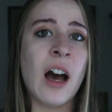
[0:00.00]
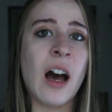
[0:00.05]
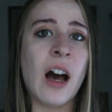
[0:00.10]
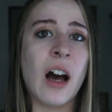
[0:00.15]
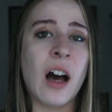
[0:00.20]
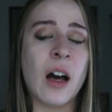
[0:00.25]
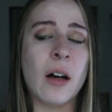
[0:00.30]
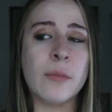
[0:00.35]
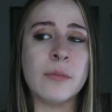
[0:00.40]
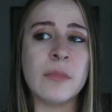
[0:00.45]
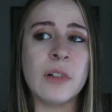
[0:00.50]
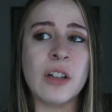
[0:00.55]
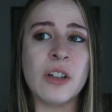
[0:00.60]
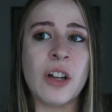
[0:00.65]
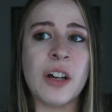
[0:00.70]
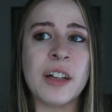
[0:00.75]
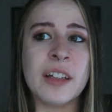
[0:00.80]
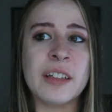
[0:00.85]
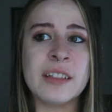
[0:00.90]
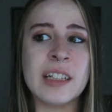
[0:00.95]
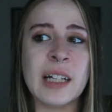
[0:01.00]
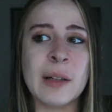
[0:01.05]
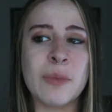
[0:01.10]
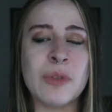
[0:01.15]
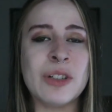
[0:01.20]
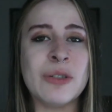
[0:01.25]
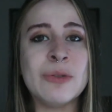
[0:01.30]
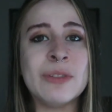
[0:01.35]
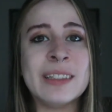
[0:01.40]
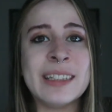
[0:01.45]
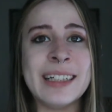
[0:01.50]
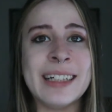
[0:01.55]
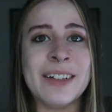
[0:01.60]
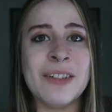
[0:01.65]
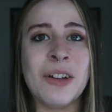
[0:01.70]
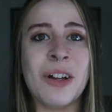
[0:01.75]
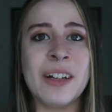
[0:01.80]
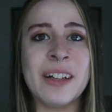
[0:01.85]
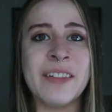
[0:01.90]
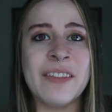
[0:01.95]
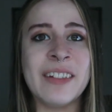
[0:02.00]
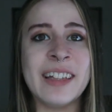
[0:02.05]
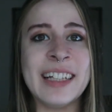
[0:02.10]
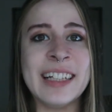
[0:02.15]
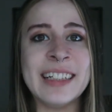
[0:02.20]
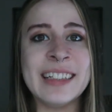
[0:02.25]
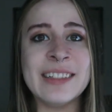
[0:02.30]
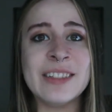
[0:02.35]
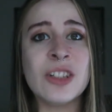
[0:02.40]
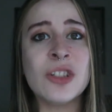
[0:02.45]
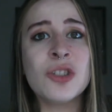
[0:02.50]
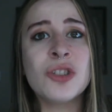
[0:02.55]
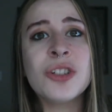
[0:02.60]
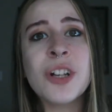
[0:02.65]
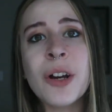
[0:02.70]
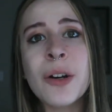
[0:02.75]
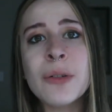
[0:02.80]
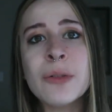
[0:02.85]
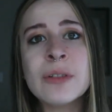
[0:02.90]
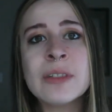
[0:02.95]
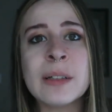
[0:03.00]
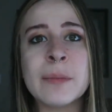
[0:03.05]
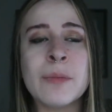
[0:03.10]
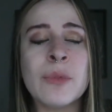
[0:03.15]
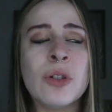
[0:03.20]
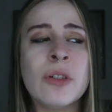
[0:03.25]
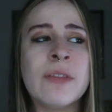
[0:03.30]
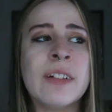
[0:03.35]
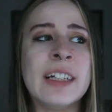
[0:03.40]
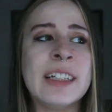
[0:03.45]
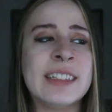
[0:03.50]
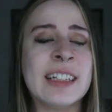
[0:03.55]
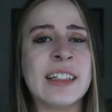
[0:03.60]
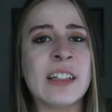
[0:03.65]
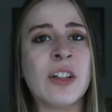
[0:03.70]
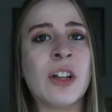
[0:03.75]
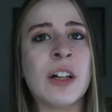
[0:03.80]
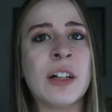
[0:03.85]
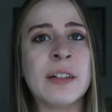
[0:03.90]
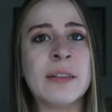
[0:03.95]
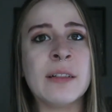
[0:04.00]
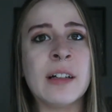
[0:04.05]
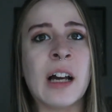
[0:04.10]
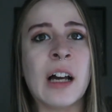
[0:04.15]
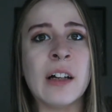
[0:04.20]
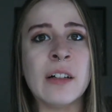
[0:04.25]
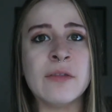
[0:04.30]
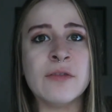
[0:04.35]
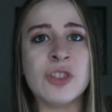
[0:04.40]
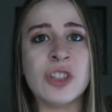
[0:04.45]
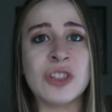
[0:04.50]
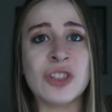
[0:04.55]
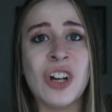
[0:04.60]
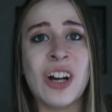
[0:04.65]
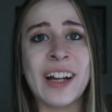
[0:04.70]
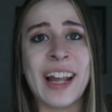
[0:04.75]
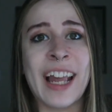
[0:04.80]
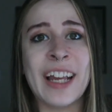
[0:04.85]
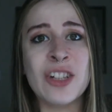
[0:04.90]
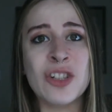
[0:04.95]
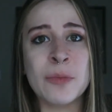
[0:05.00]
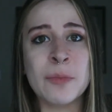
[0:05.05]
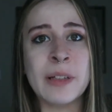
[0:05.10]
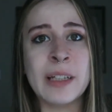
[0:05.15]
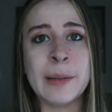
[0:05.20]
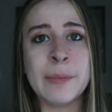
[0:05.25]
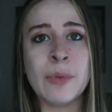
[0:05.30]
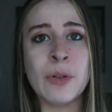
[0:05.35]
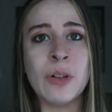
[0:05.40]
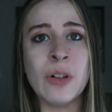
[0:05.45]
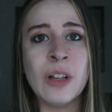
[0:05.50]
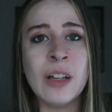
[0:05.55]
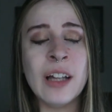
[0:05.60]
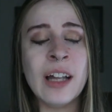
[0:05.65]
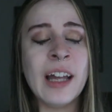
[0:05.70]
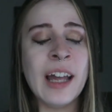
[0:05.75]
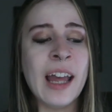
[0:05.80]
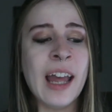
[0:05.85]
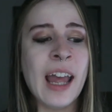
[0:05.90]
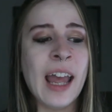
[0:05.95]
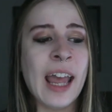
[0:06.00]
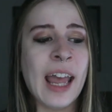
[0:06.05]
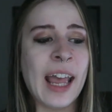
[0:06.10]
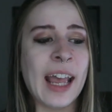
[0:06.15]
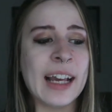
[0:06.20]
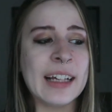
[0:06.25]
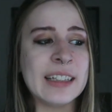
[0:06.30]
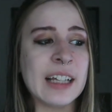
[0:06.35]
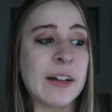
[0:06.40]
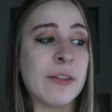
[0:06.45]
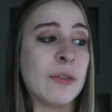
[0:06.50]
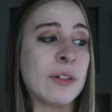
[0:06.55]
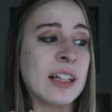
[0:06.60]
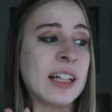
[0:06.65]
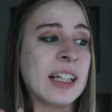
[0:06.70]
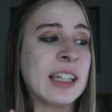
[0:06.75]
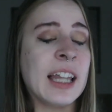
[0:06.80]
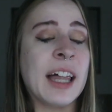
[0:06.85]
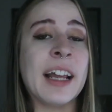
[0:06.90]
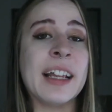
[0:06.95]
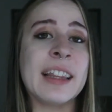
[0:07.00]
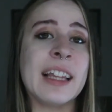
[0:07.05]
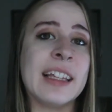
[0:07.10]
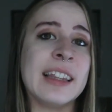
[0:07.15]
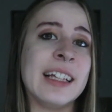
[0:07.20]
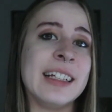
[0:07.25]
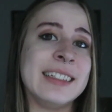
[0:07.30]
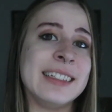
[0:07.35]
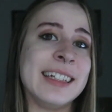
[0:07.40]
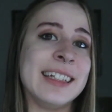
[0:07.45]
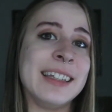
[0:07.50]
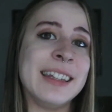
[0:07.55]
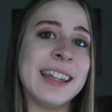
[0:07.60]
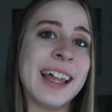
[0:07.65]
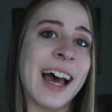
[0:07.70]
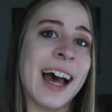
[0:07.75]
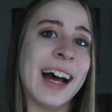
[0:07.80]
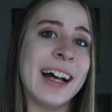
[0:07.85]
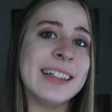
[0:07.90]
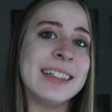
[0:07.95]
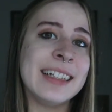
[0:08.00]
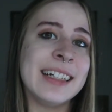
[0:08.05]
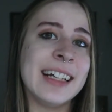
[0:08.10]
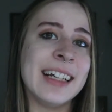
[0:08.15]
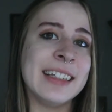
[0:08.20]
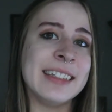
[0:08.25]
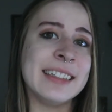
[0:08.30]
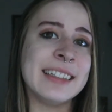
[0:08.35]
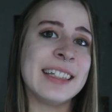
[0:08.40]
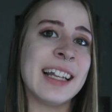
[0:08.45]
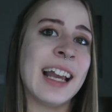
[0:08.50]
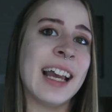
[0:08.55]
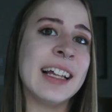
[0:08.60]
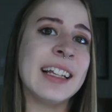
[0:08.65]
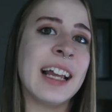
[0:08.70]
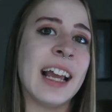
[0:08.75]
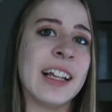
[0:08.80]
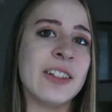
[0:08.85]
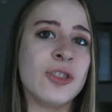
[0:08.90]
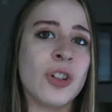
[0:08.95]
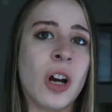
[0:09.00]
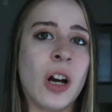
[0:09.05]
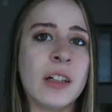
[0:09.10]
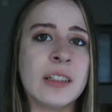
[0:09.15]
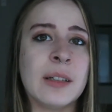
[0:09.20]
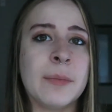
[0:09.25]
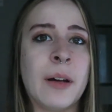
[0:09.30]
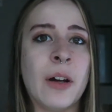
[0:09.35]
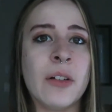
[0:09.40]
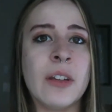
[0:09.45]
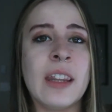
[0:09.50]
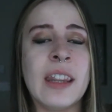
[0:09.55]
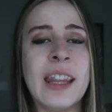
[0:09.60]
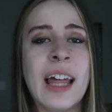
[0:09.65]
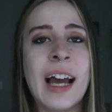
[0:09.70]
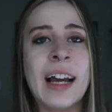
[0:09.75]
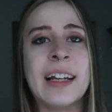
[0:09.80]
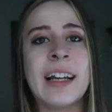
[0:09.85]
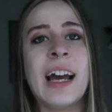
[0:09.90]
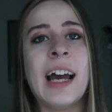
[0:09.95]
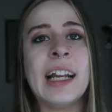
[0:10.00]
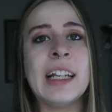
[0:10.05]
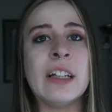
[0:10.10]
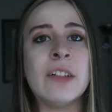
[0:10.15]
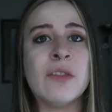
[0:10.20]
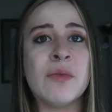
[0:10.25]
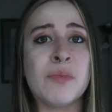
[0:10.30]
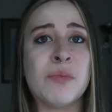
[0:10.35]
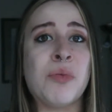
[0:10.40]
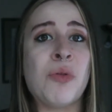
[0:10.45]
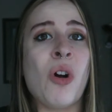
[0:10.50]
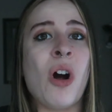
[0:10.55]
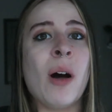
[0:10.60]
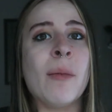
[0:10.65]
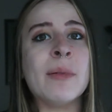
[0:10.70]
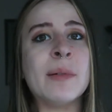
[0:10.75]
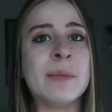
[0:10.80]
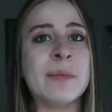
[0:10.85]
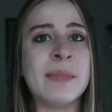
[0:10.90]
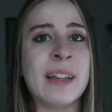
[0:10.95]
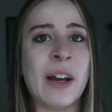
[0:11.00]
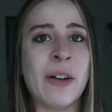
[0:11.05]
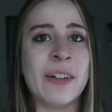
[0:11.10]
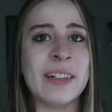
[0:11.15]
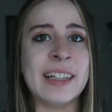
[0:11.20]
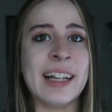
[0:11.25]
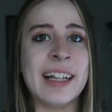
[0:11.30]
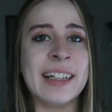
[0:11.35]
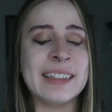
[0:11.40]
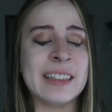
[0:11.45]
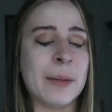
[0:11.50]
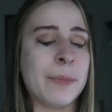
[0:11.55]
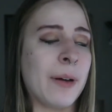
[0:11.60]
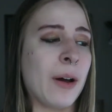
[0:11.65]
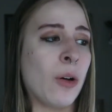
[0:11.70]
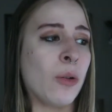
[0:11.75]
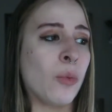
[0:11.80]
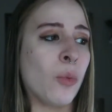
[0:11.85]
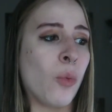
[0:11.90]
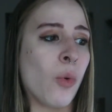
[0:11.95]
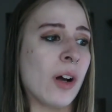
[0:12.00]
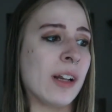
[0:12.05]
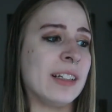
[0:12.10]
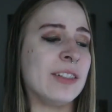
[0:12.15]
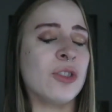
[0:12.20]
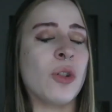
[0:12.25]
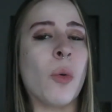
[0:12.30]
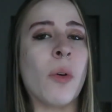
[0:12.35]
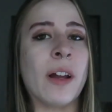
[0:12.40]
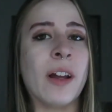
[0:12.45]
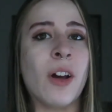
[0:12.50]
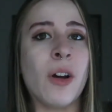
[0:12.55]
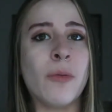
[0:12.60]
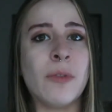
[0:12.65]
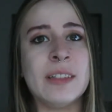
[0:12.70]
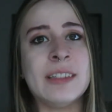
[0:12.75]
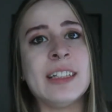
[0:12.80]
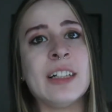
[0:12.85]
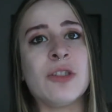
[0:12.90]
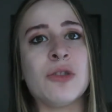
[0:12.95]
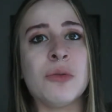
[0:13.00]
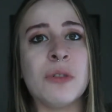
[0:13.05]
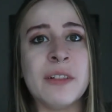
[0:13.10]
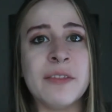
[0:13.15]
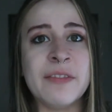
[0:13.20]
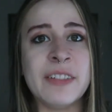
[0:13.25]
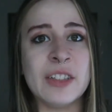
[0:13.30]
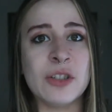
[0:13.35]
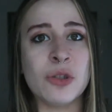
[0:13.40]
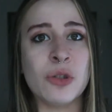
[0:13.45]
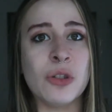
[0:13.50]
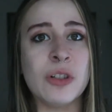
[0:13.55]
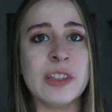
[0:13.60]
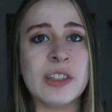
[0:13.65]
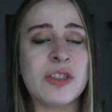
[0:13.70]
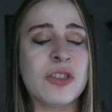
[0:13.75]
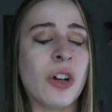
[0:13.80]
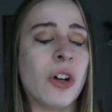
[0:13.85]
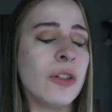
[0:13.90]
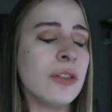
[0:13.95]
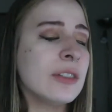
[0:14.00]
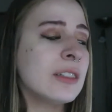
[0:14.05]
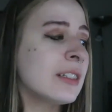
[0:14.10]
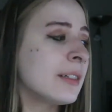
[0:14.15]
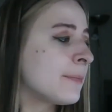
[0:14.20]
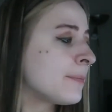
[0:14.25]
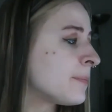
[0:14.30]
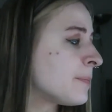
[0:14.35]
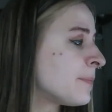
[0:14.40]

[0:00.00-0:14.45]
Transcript: A lot of the time when you see a lot of these shows and movies, it's a lot of just Caucasian people, and I really like that they did that instead and talked about that kind of problem nowadays about what is going on with sexual and physical assault.